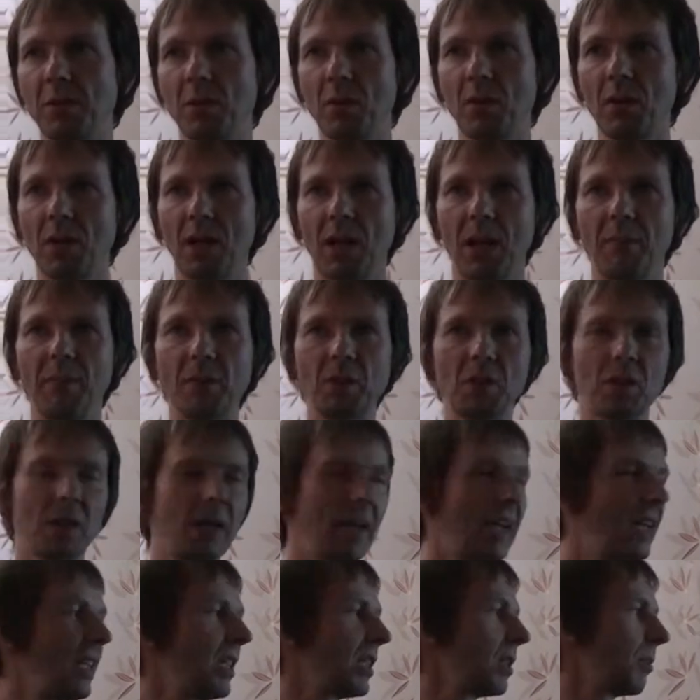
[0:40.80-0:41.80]
to climate
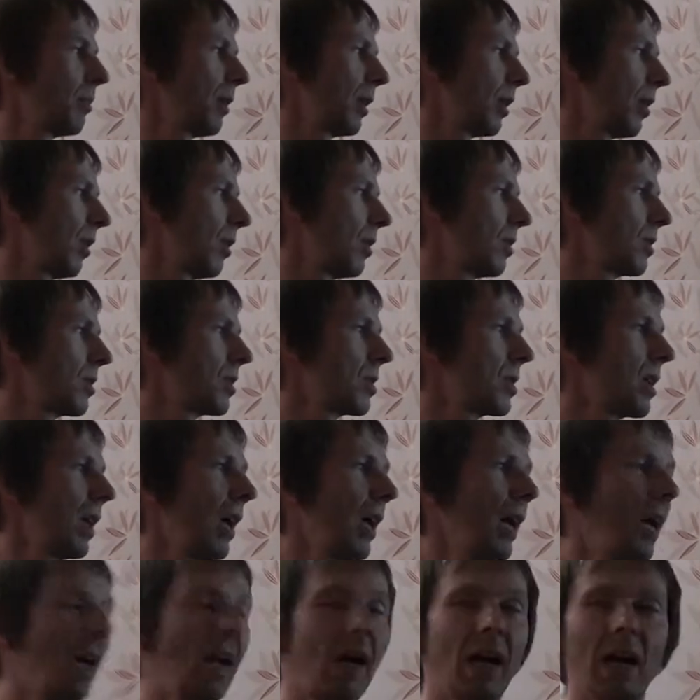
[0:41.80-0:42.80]
change because
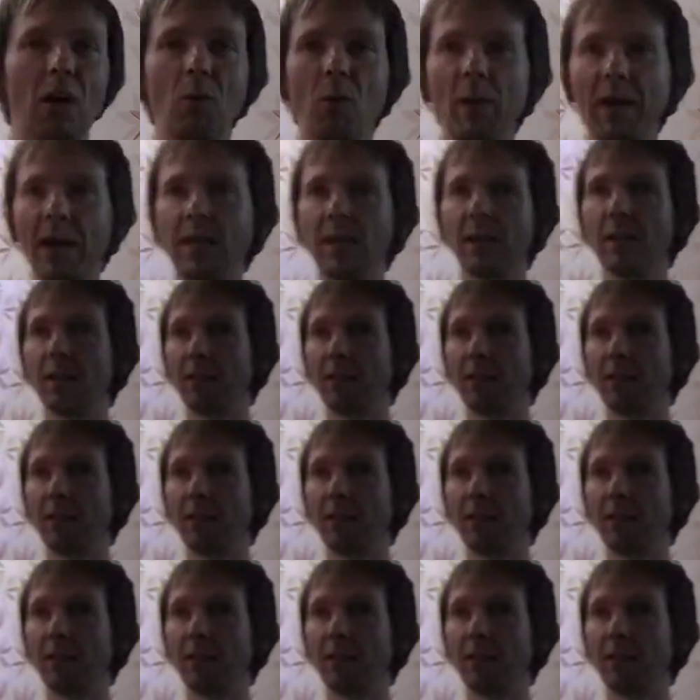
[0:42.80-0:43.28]
when